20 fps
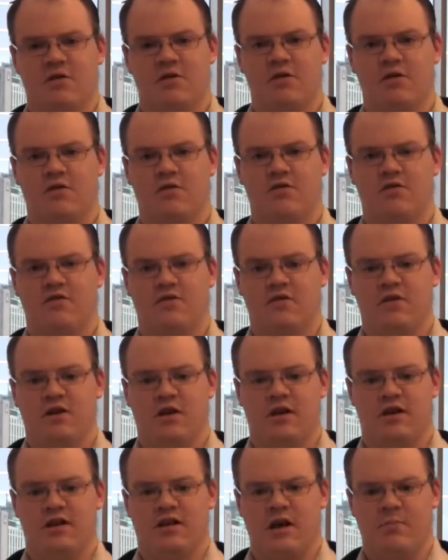of
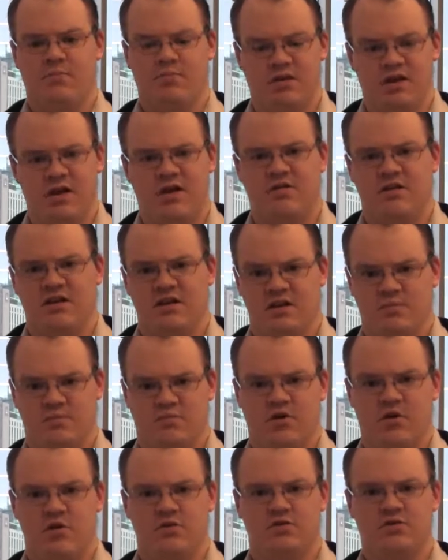a Keplerian
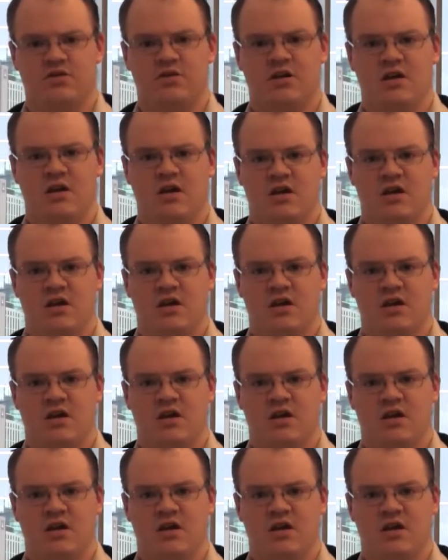approach,